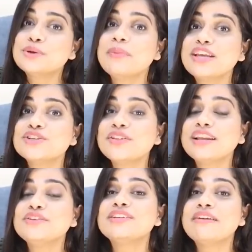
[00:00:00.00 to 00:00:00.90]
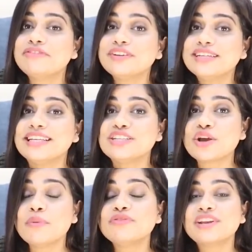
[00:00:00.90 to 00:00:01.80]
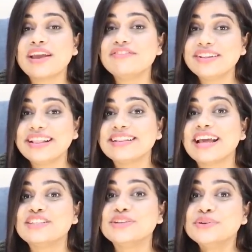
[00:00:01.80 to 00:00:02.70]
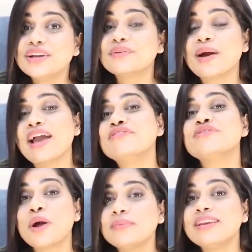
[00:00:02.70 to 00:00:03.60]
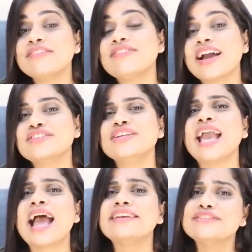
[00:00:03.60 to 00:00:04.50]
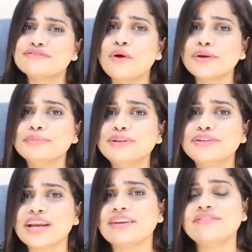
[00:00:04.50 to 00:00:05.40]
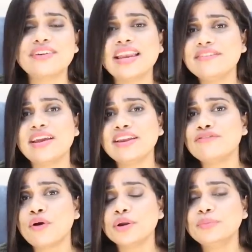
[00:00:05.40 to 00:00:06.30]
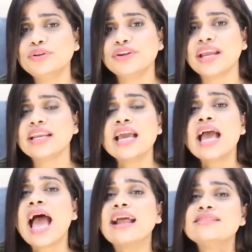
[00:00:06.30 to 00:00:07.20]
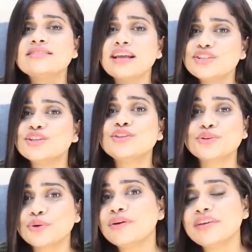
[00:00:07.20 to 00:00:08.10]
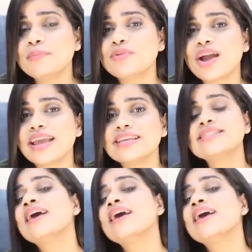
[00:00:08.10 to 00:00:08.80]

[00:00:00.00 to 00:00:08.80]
make sure that you definitely shop for everything that you require from Club Factory at an affordable rate, very very affordable rate, at such a throwaway price